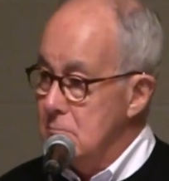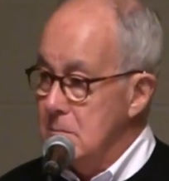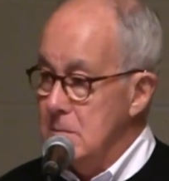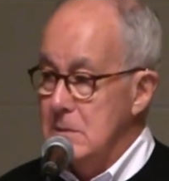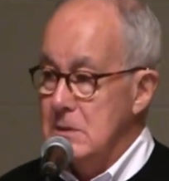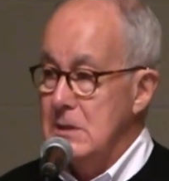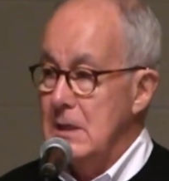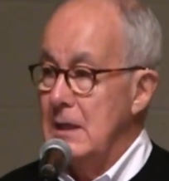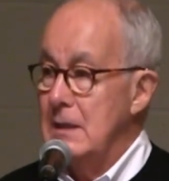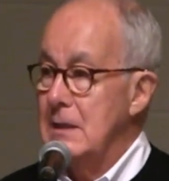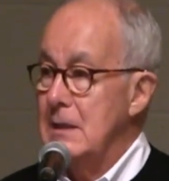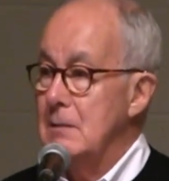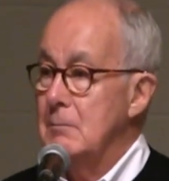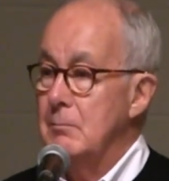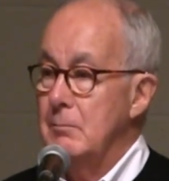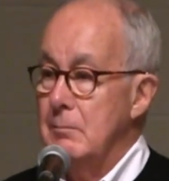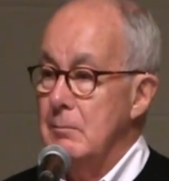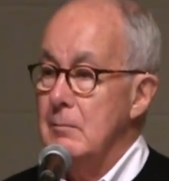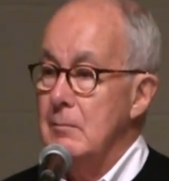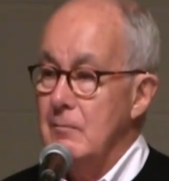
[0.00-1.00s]
send
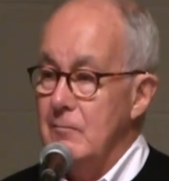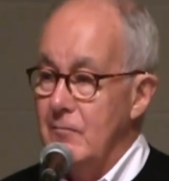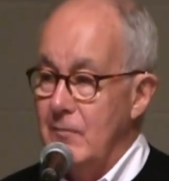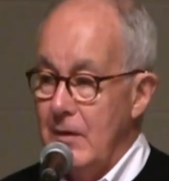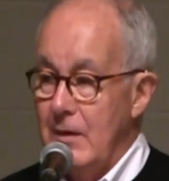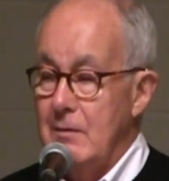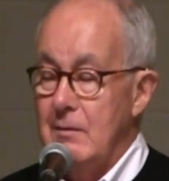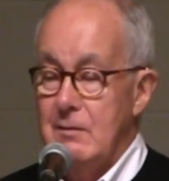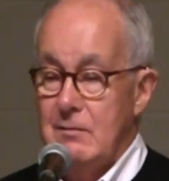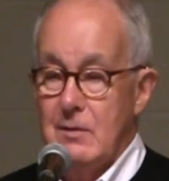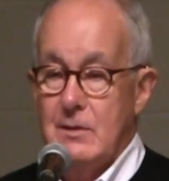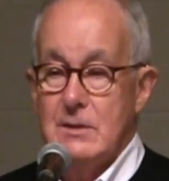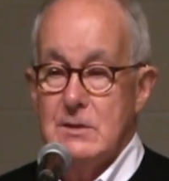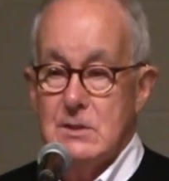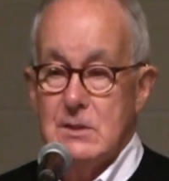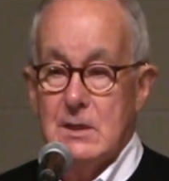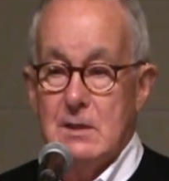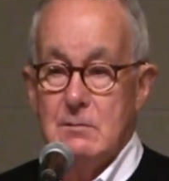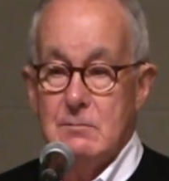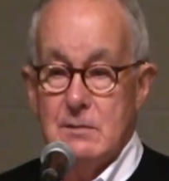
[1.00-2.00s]
in very, very
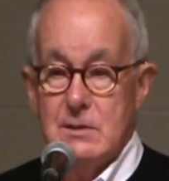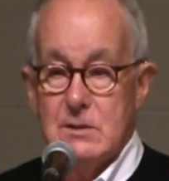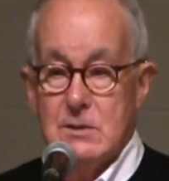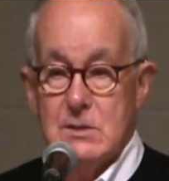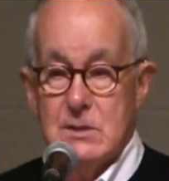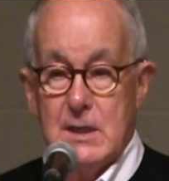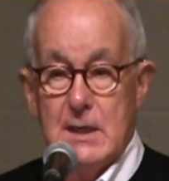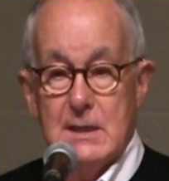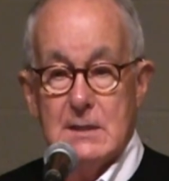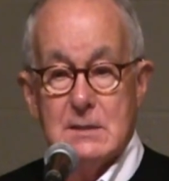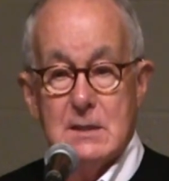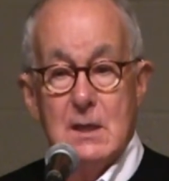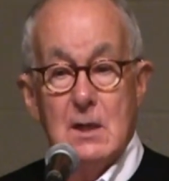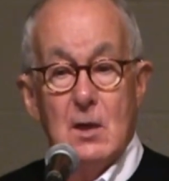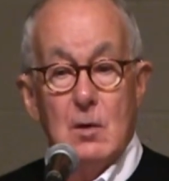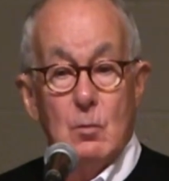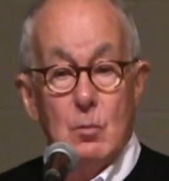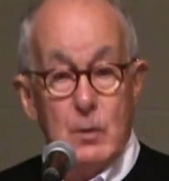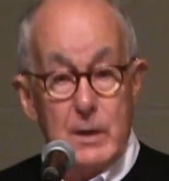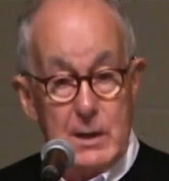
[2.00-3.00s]
generous checks.
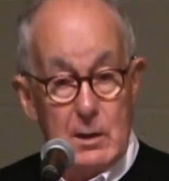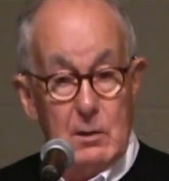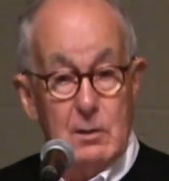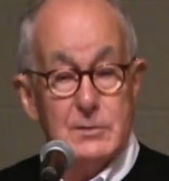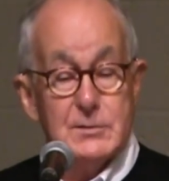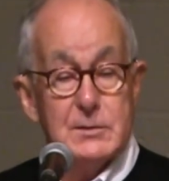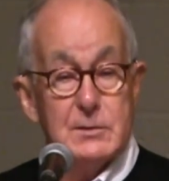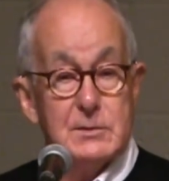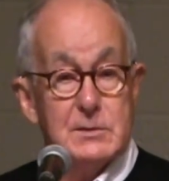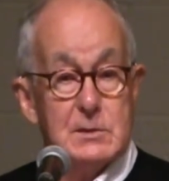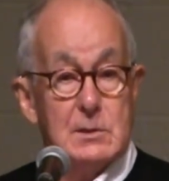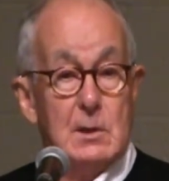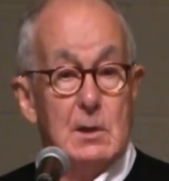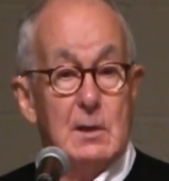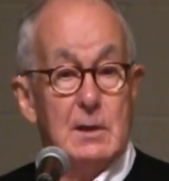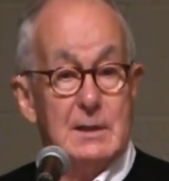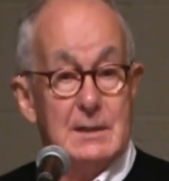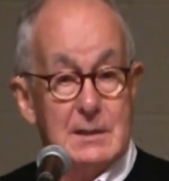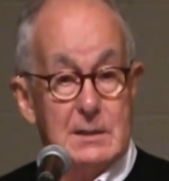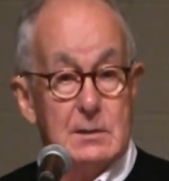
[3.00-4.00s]
We also saw
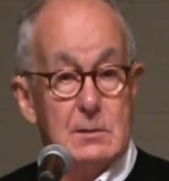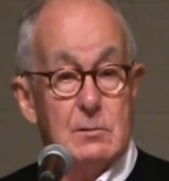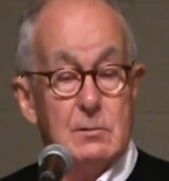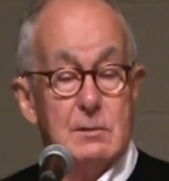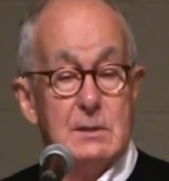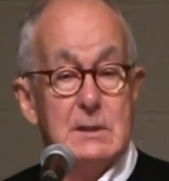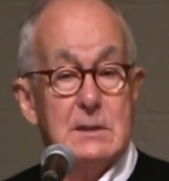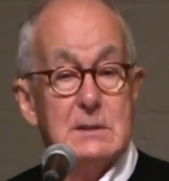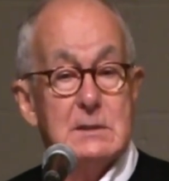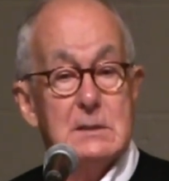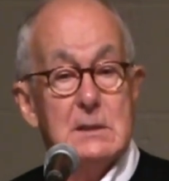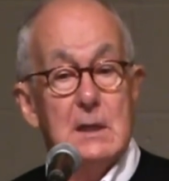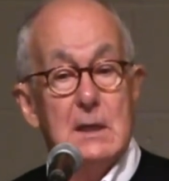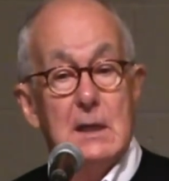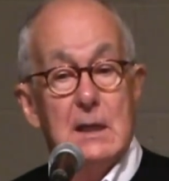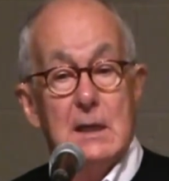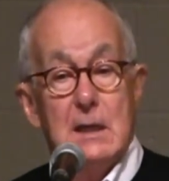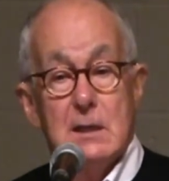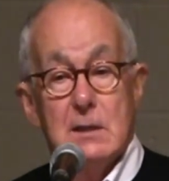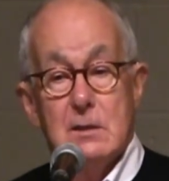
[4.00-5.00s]
an increase
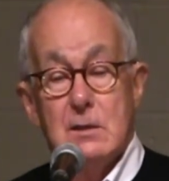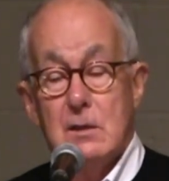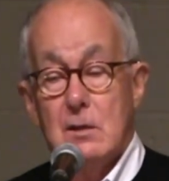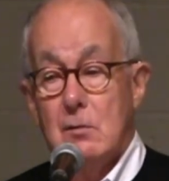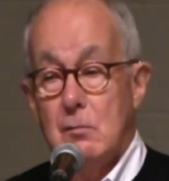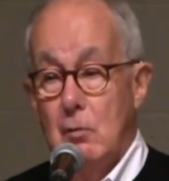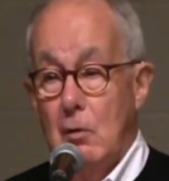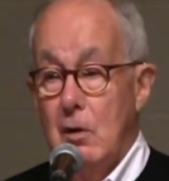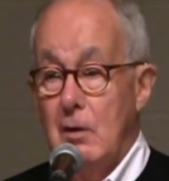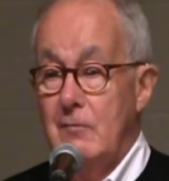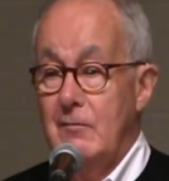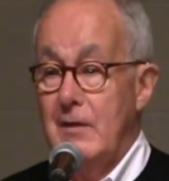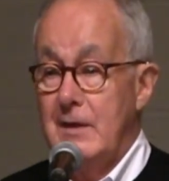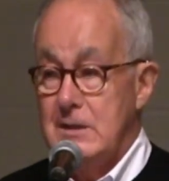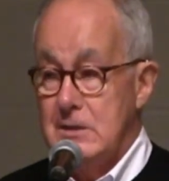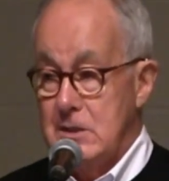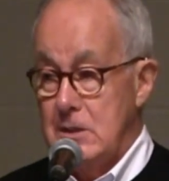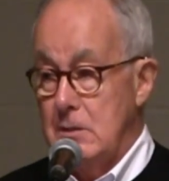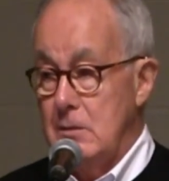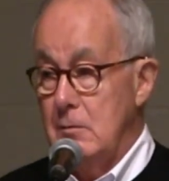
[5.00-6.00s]
in the
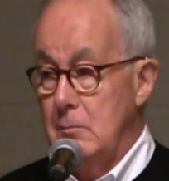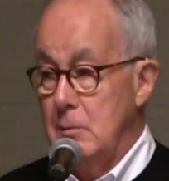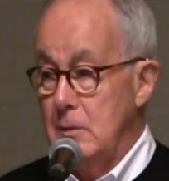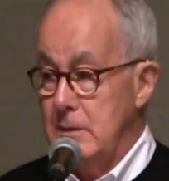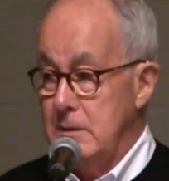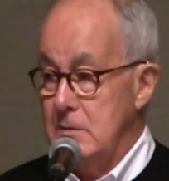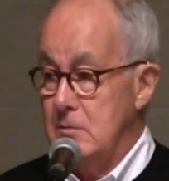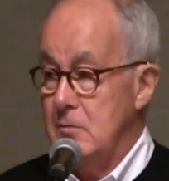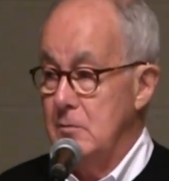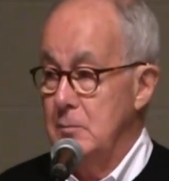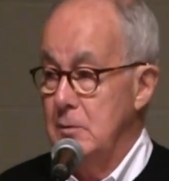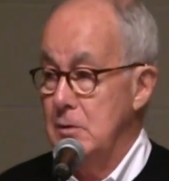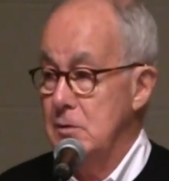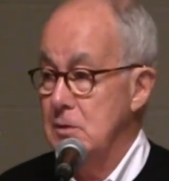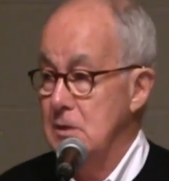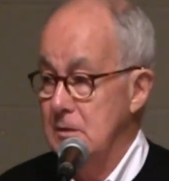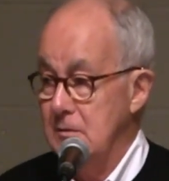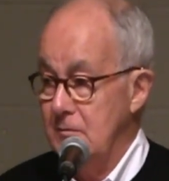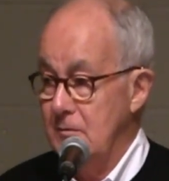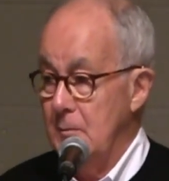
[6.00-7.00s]
qualified charitable
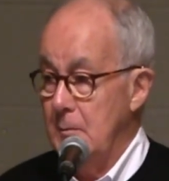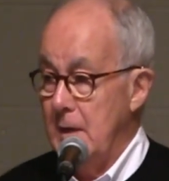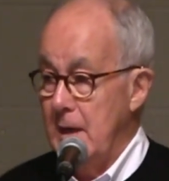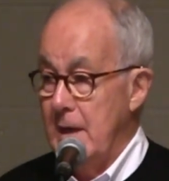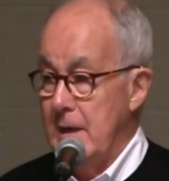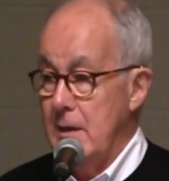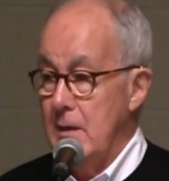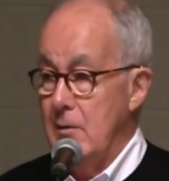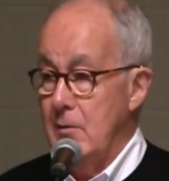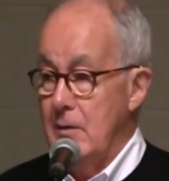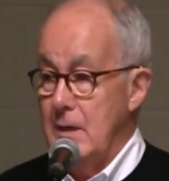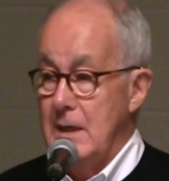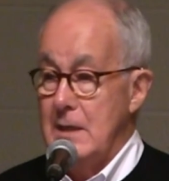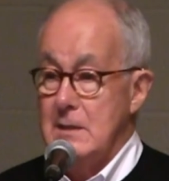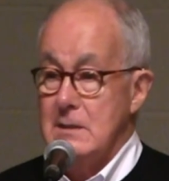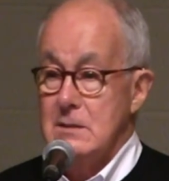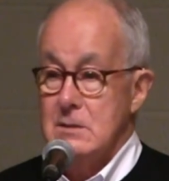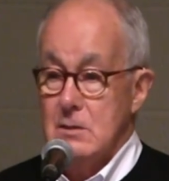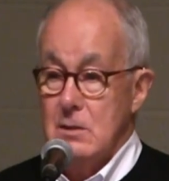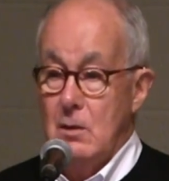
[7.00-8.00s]
distributions from
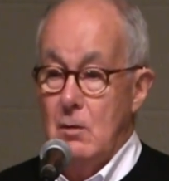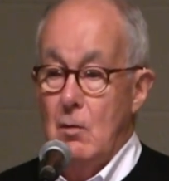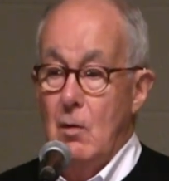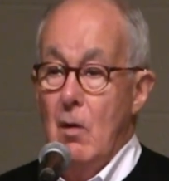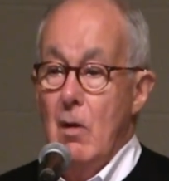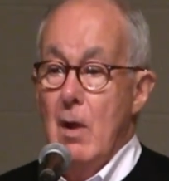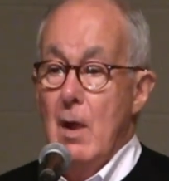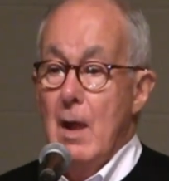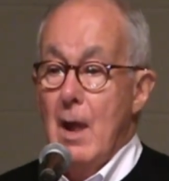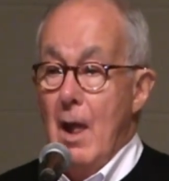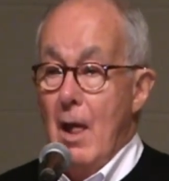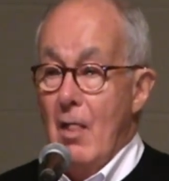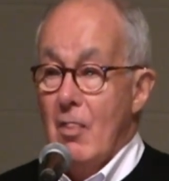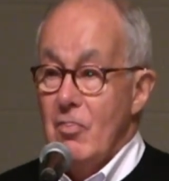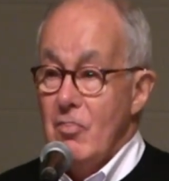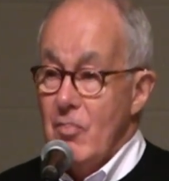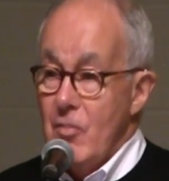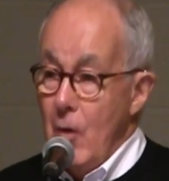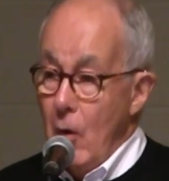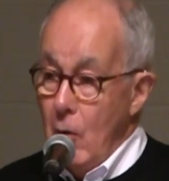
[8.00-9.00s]
IRAs. So
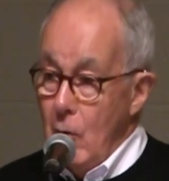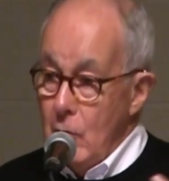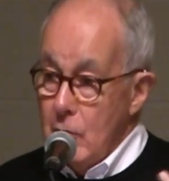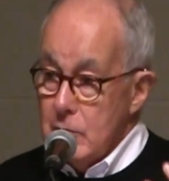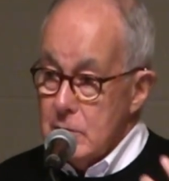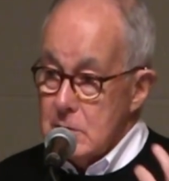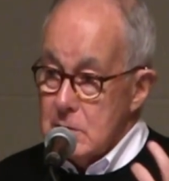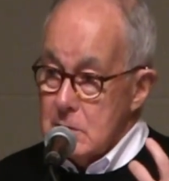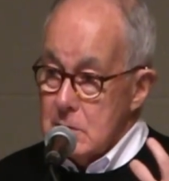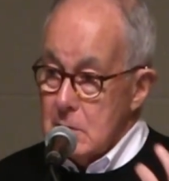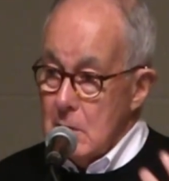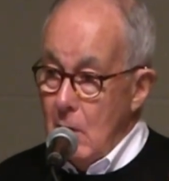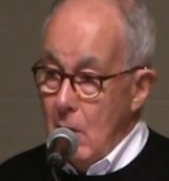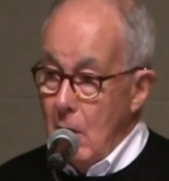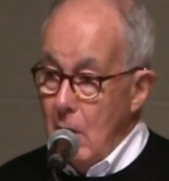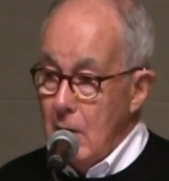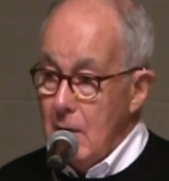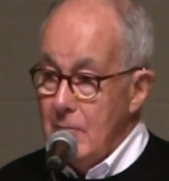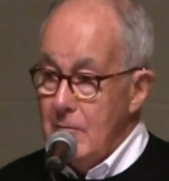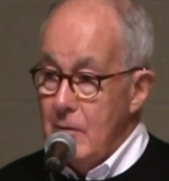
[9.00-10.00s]

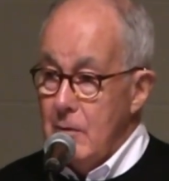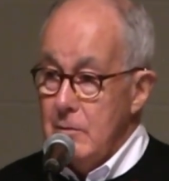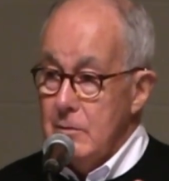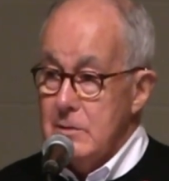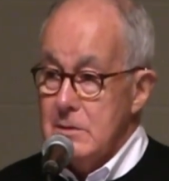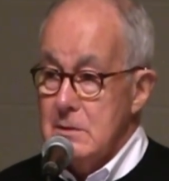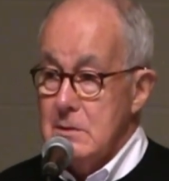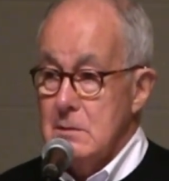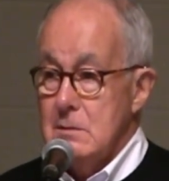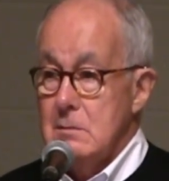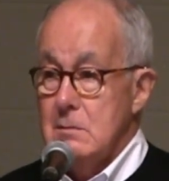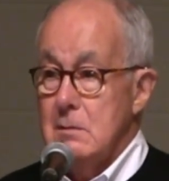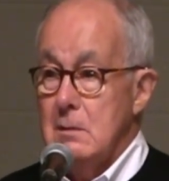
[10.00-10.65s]
All of those